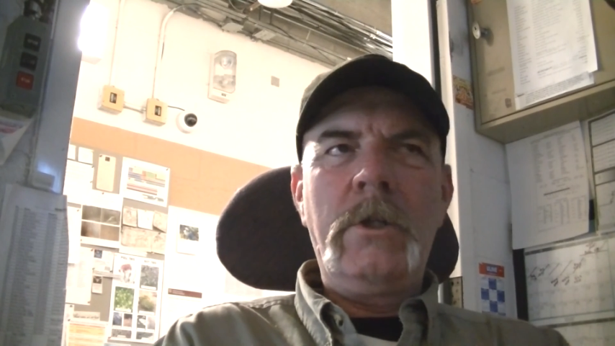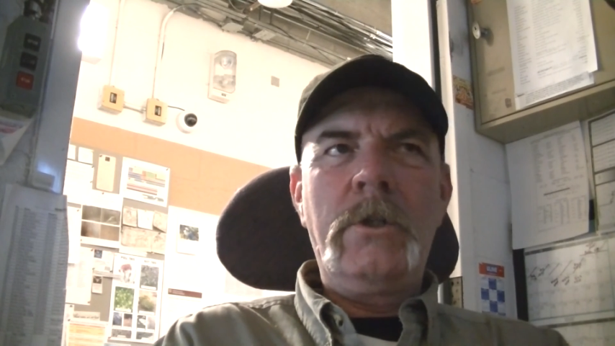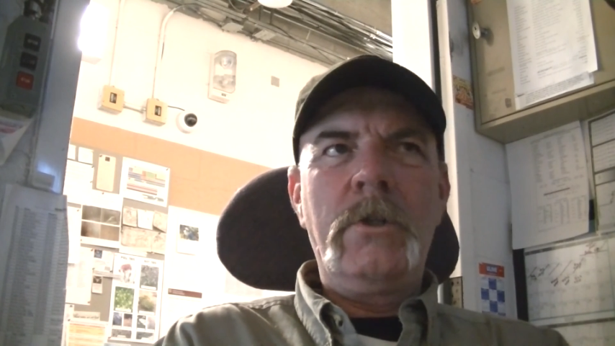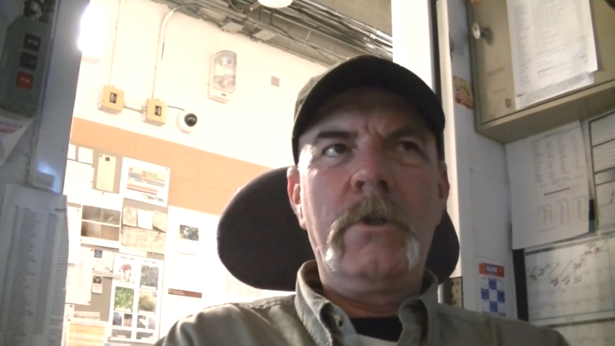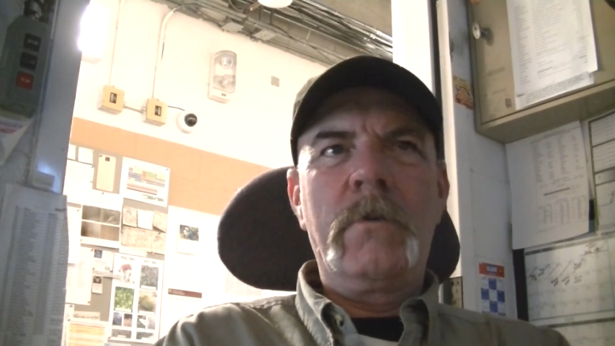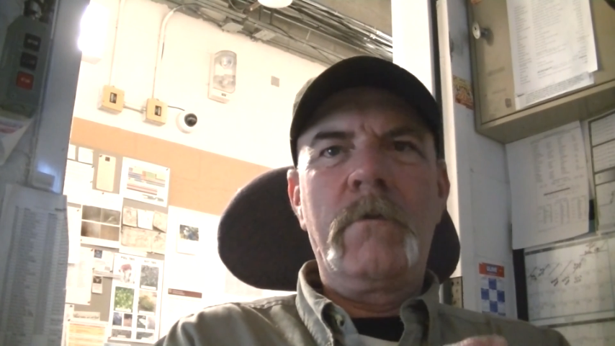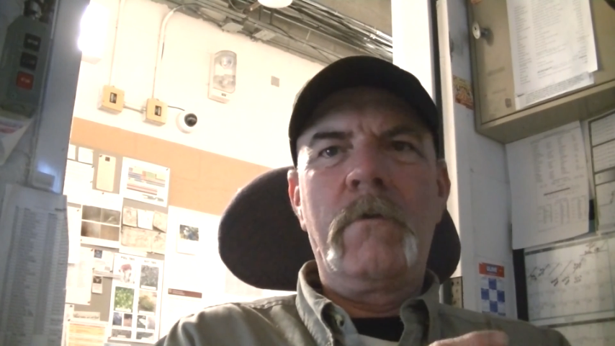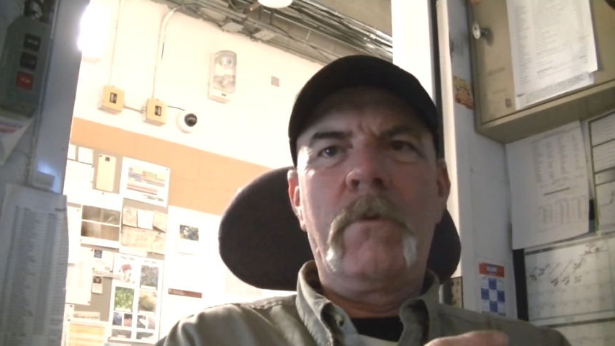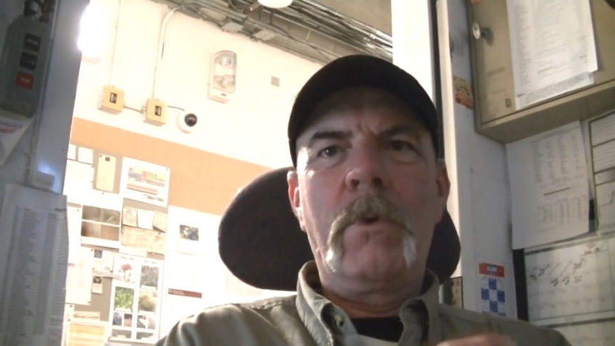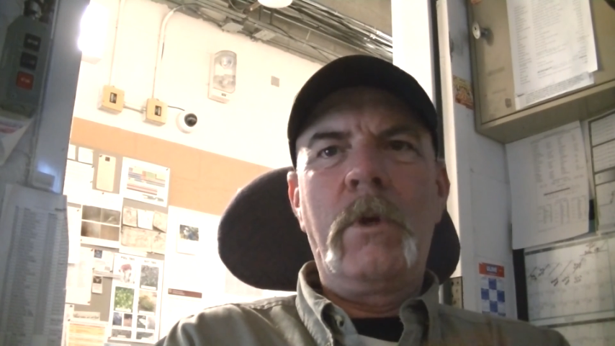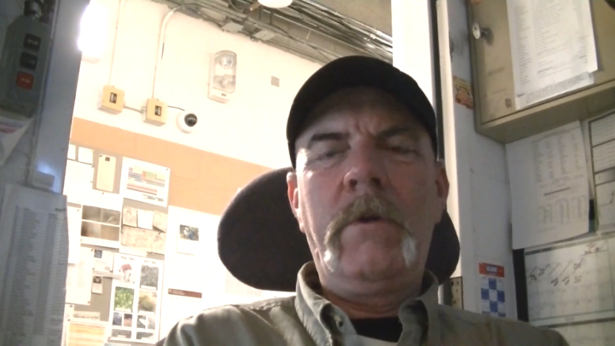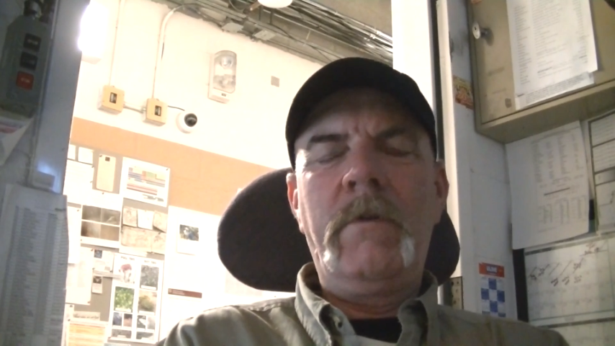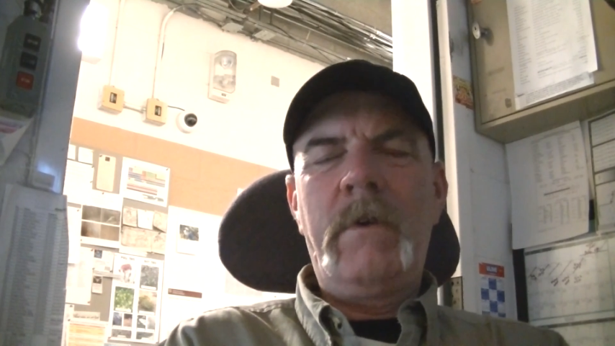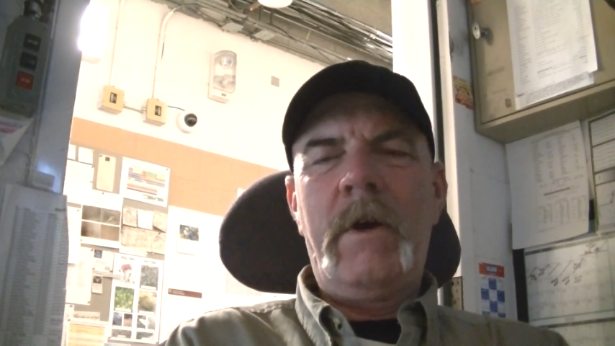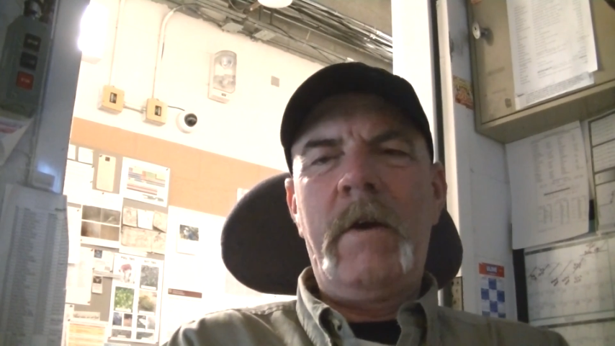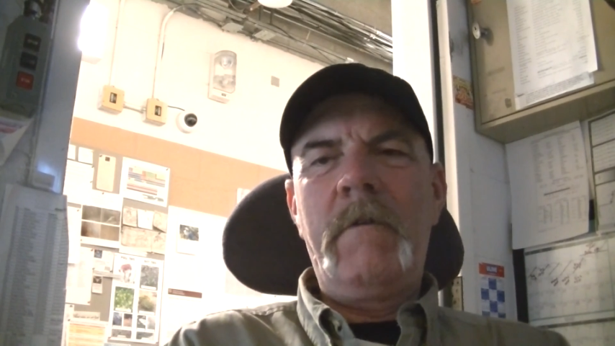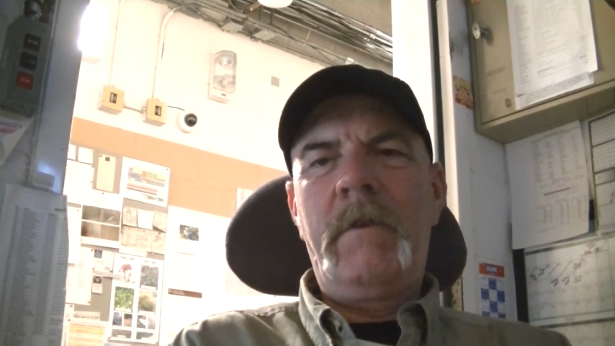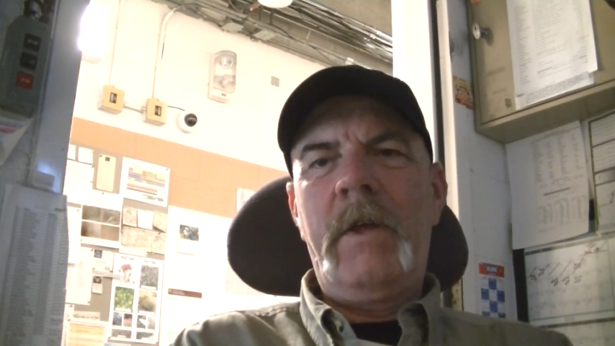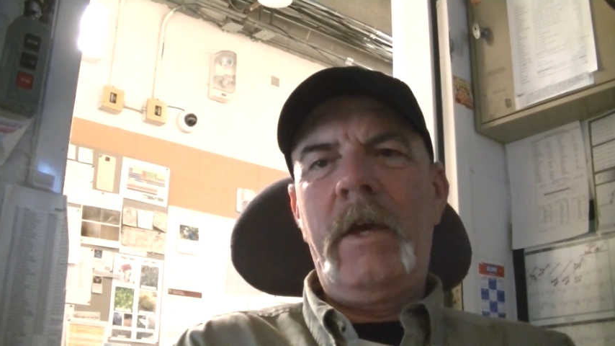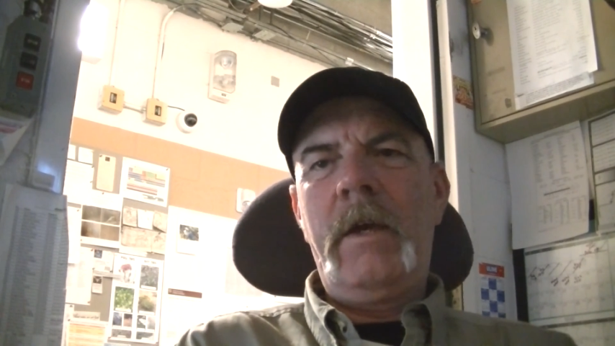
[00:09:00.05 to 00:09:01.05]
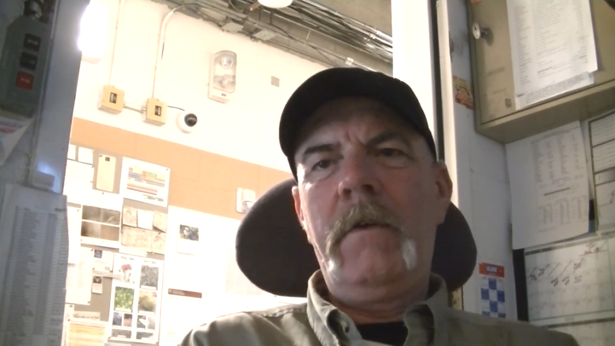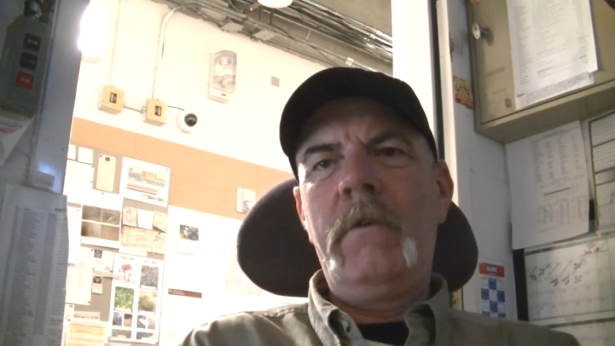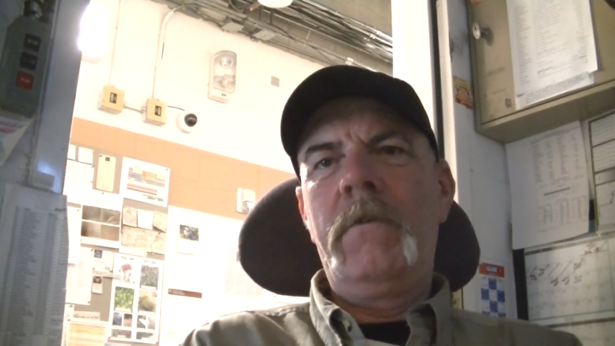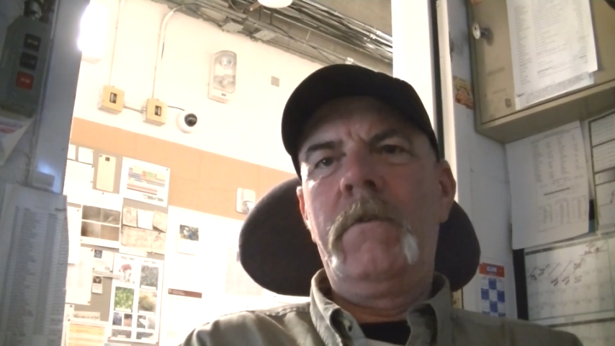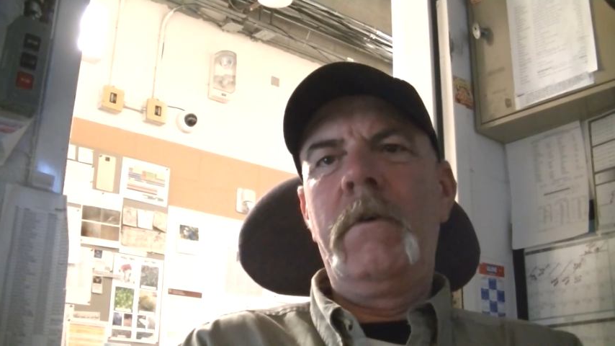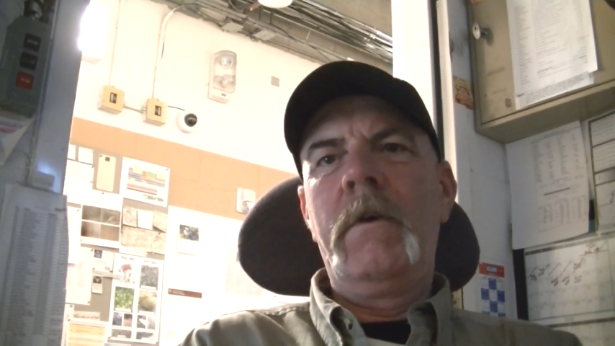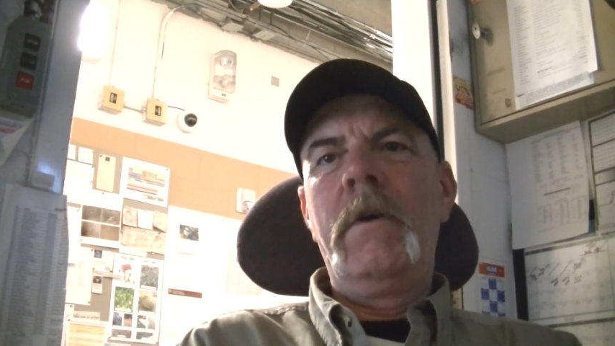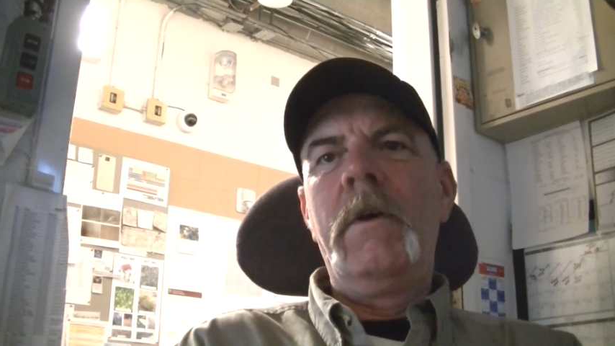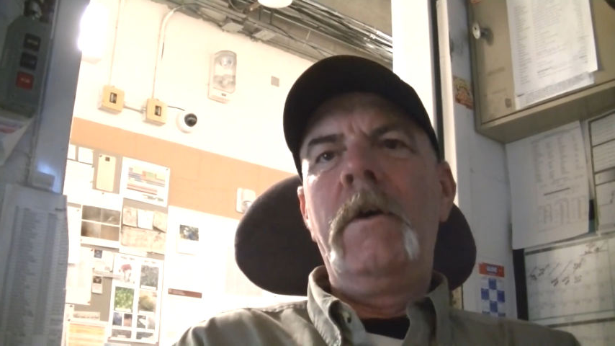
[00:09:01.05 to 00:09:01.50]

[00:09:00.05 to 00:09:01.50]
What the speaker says: took 45 days.